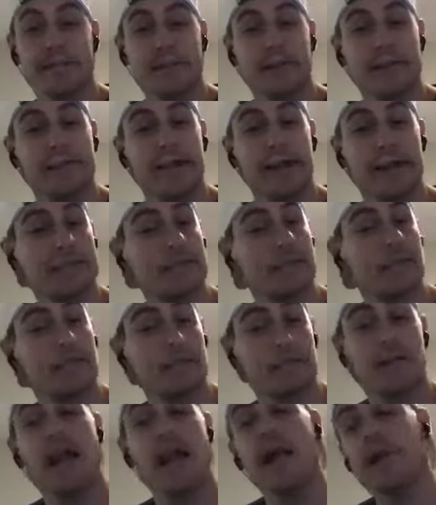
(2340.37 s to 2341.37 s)
That's
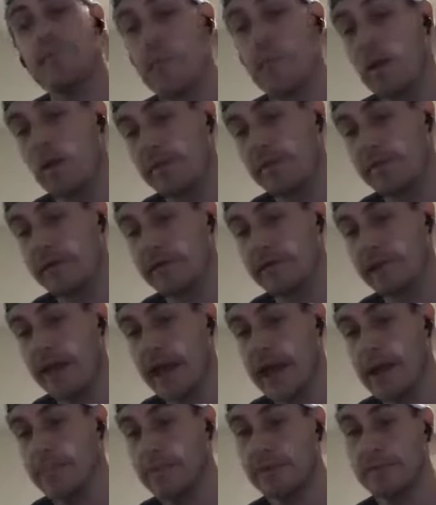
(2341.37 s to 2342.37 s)
another kind bar thing that
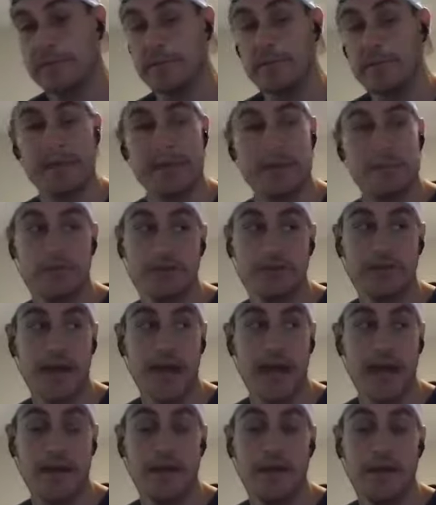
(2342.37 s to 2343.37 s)
happened to me was
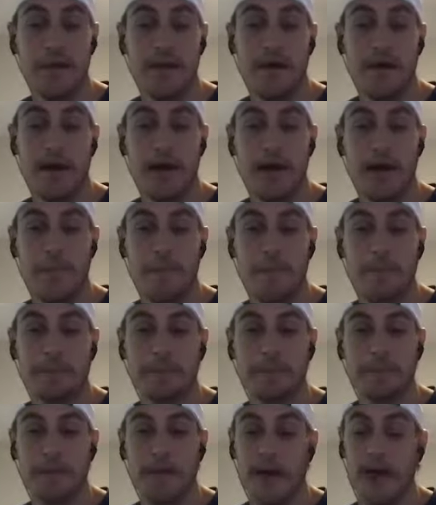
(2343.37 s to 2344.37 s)
that um,
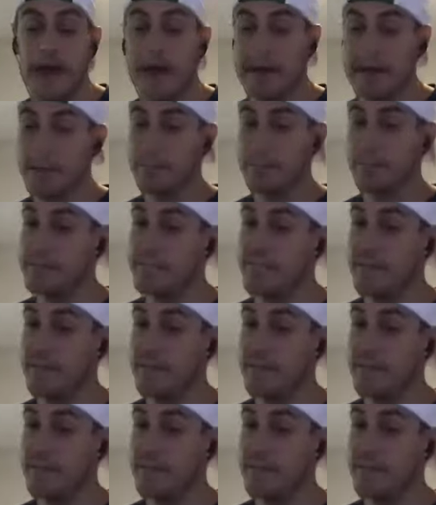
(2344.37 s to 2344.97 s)
I can't believe I